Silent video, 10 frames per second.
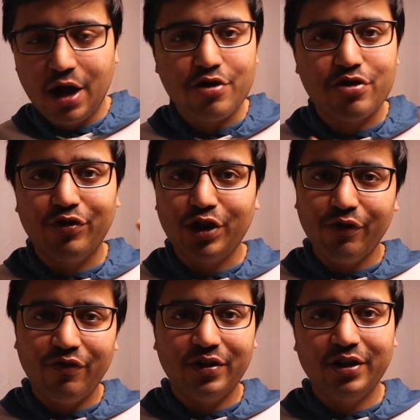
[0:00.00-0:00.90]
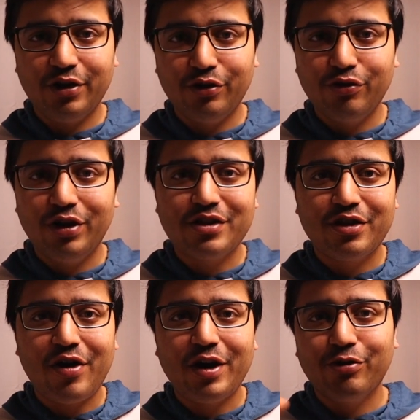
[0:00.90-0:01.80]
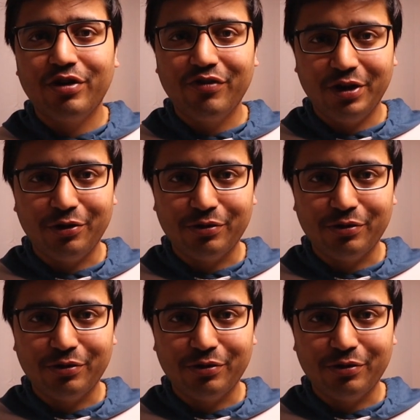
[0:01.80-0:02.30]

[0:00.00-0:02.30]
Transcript: So without further ado, let's go right into the video.